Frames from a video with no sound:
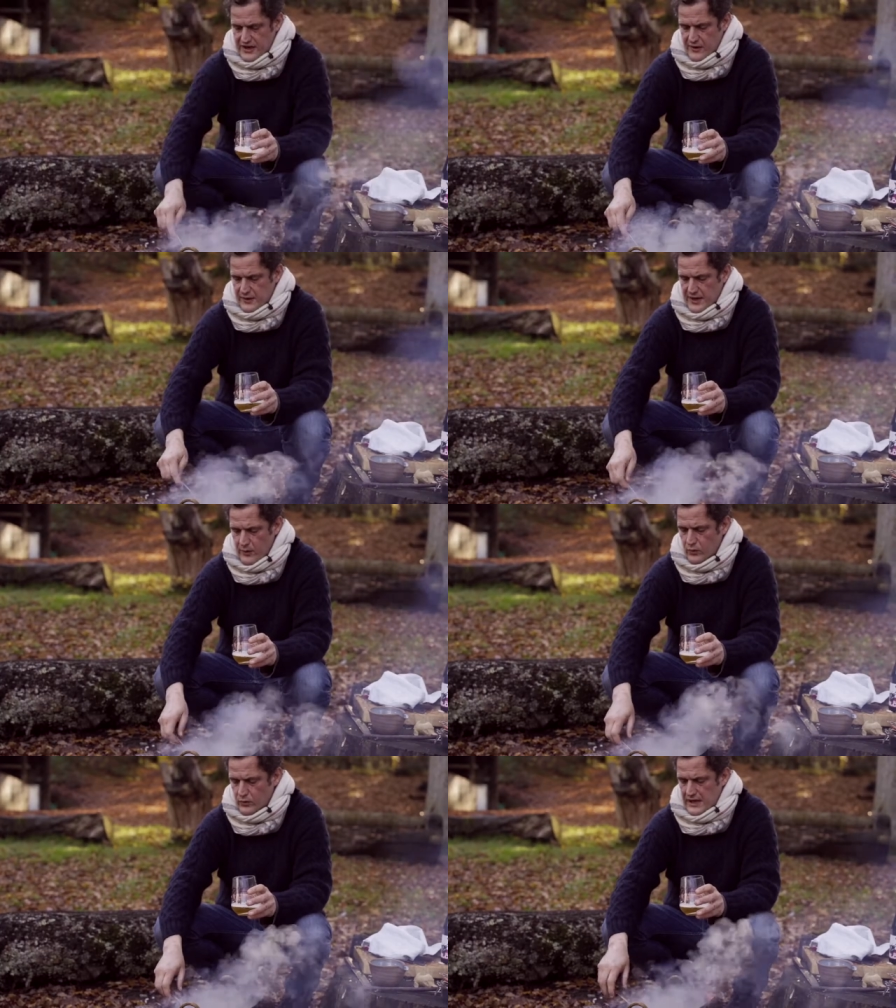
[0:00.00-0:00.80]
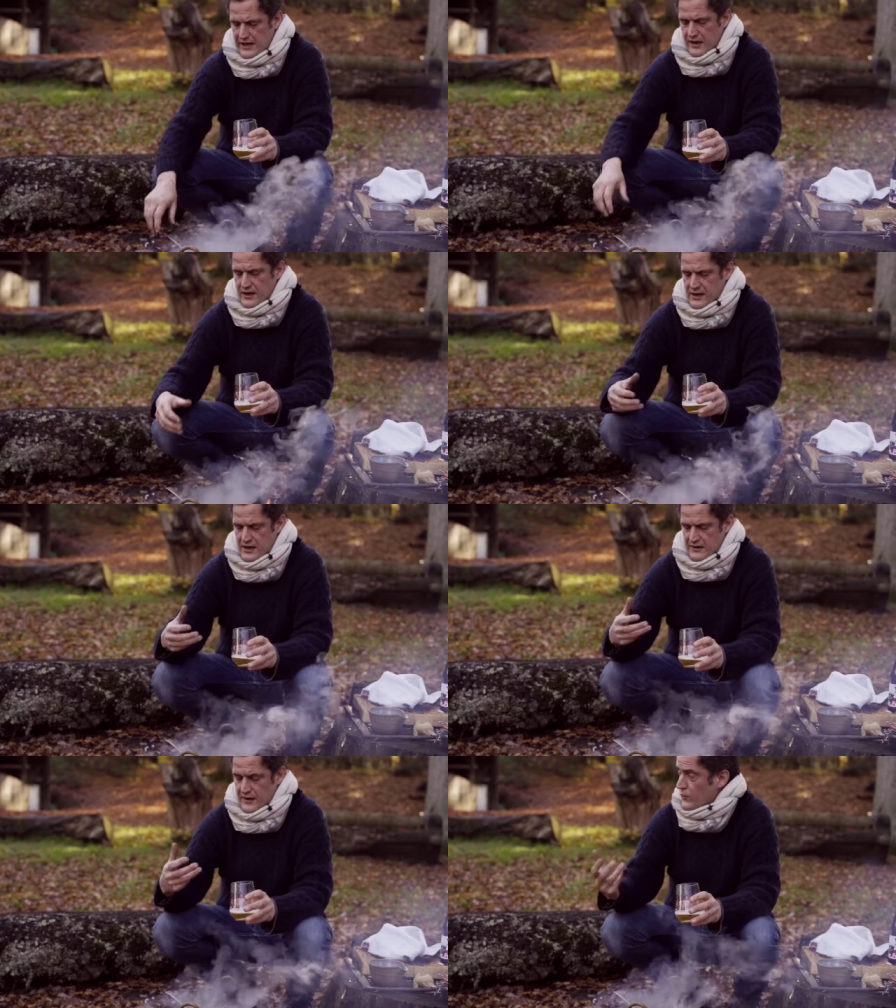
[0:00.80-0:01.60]
deer, and they're all
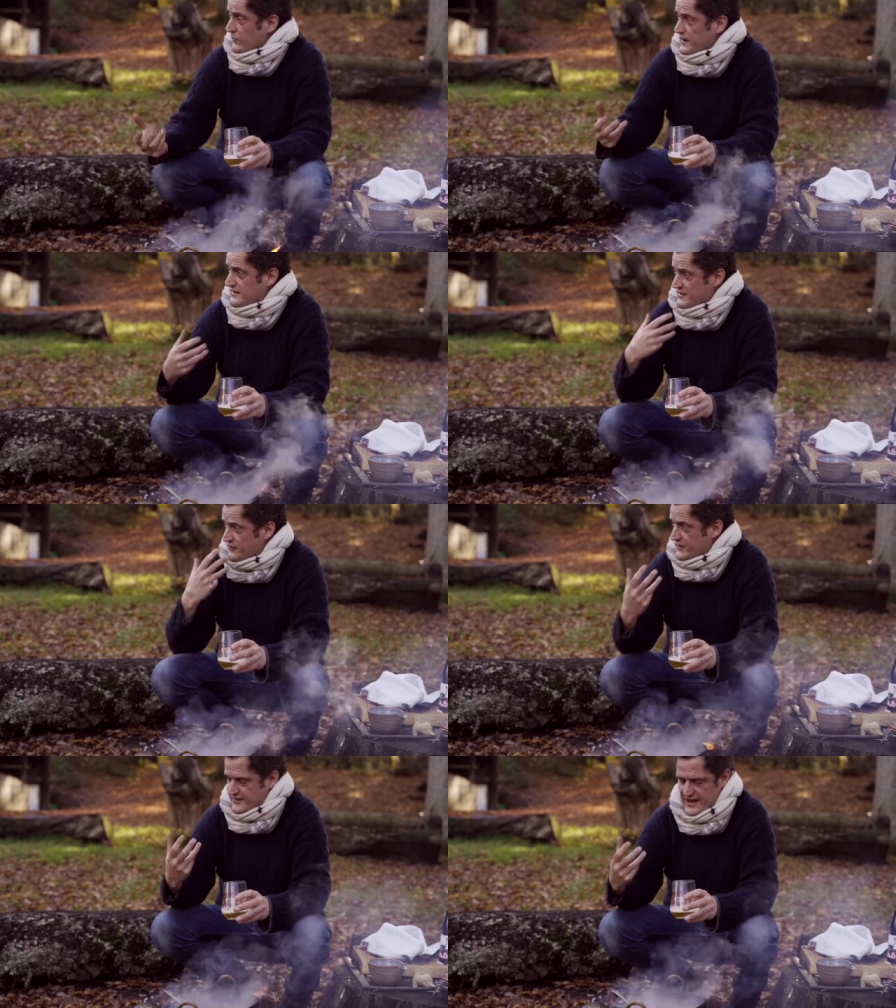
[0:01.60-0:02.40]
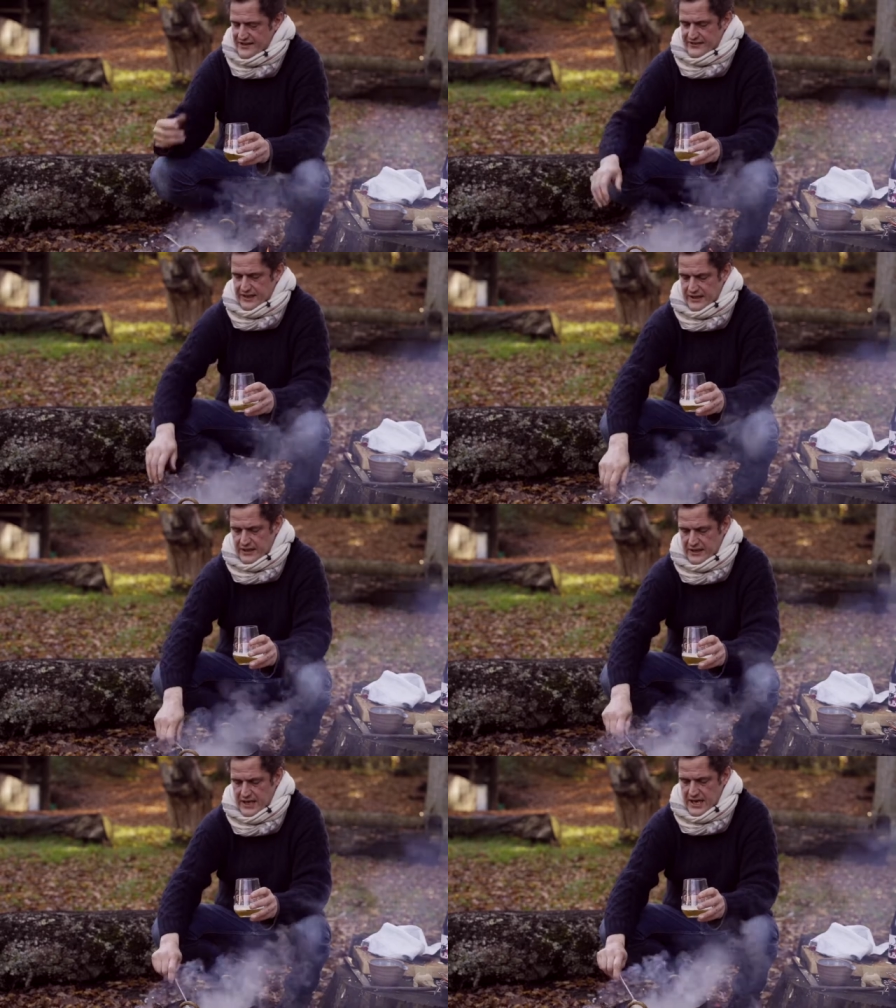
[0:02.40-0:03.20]
very different tasting.
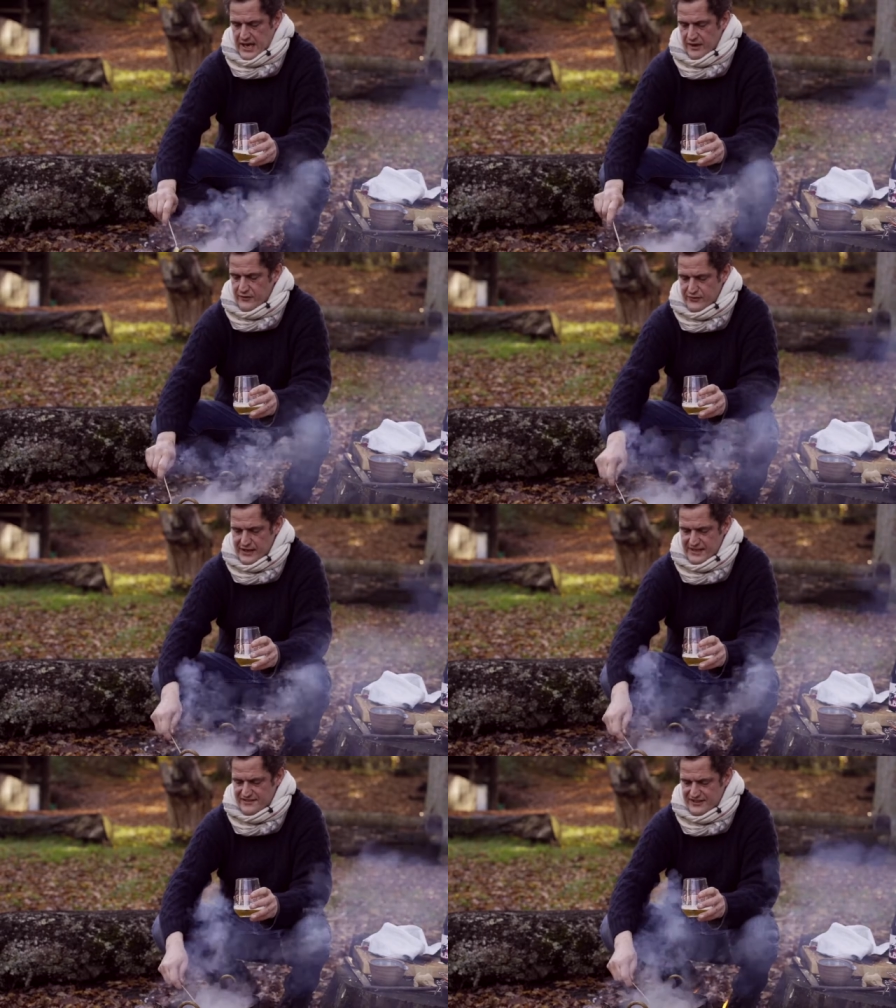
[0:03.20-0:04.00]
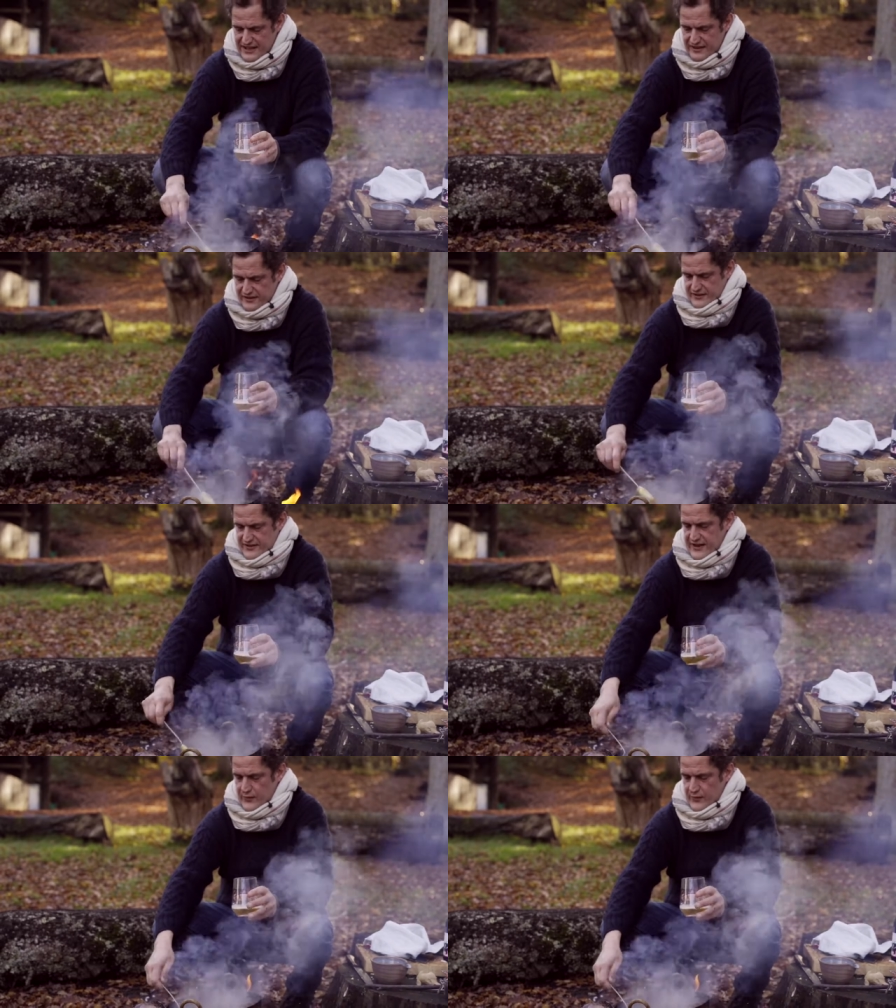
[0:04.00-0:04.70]
And I feel indignant that